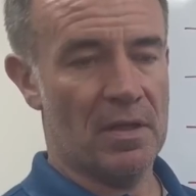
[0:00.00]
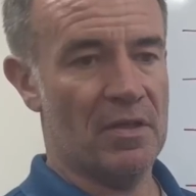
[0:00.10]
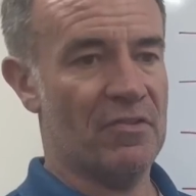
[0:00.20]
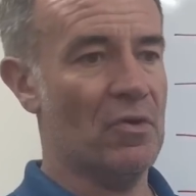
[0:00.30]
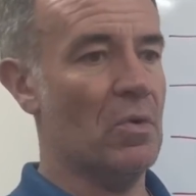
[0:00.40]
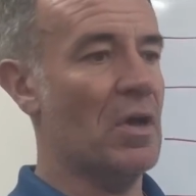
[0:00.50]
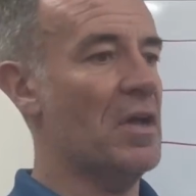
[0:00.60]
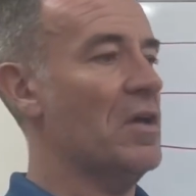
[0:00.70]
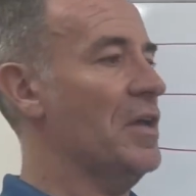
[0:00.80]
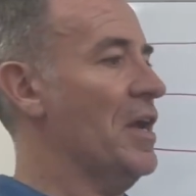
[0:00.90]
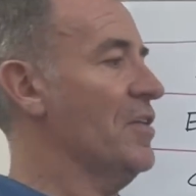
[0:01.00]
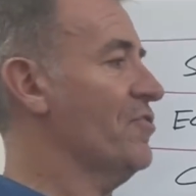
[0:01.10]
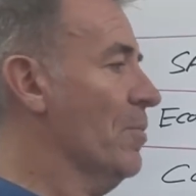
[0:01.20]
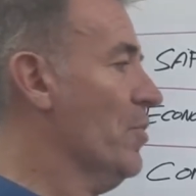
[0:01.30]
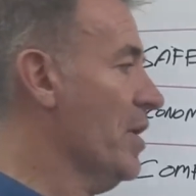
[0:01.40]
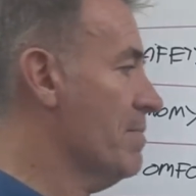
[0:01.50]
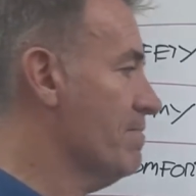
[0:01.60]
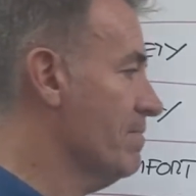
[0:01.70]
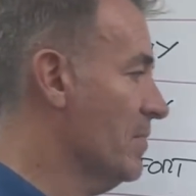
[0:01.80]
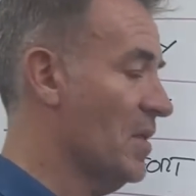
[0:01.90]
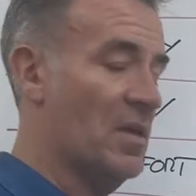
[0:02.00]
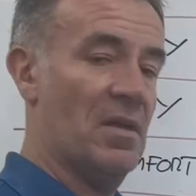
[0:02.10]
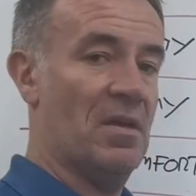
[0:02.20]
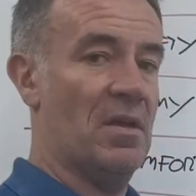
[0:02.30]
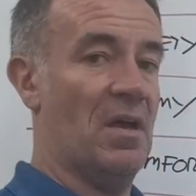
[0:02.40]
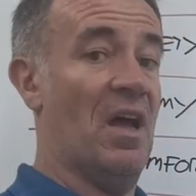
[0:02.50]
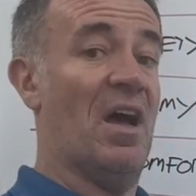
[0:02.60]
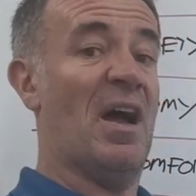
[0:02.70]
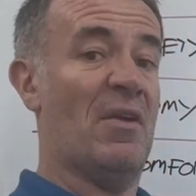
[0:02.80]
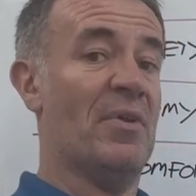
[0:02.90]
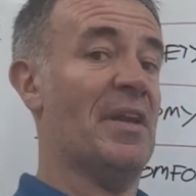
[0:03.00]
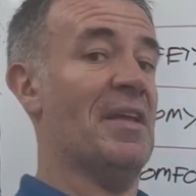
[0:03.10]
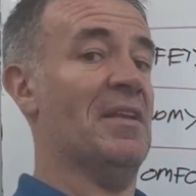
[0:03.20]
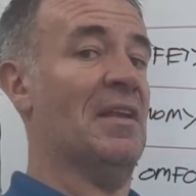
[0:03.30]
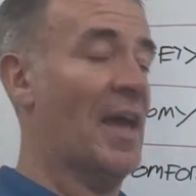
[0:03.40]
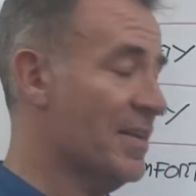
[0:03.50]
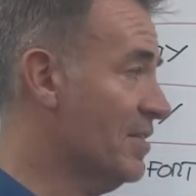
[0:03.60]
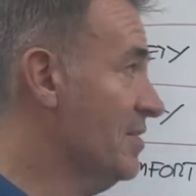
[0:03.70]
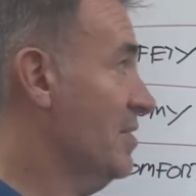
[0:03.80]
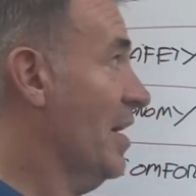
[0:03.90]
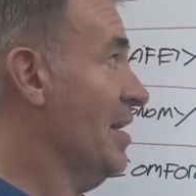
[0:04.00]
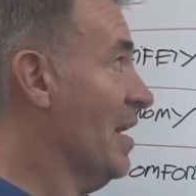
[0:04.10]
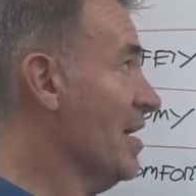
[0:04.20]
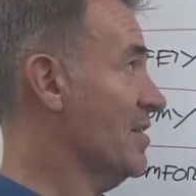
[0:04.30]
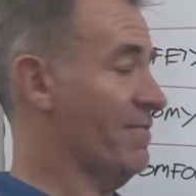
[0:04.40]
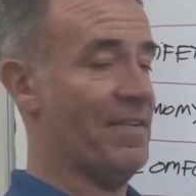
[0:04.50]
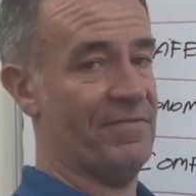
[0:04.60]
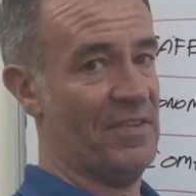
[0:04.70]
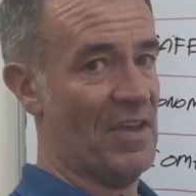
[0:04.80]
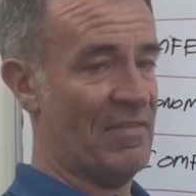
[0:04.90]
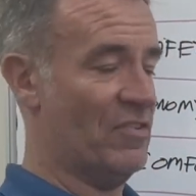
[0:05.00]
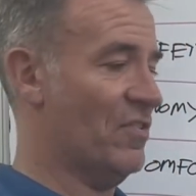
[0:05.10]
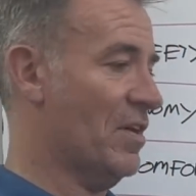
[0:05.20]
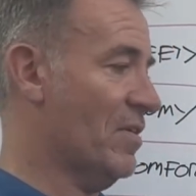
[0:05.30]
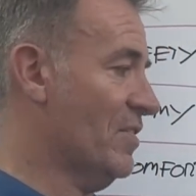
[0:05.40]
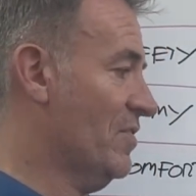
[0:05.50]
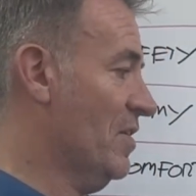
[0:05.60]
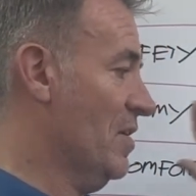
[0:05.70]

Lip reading: So in summary, I really liked it. I liked the 57 series.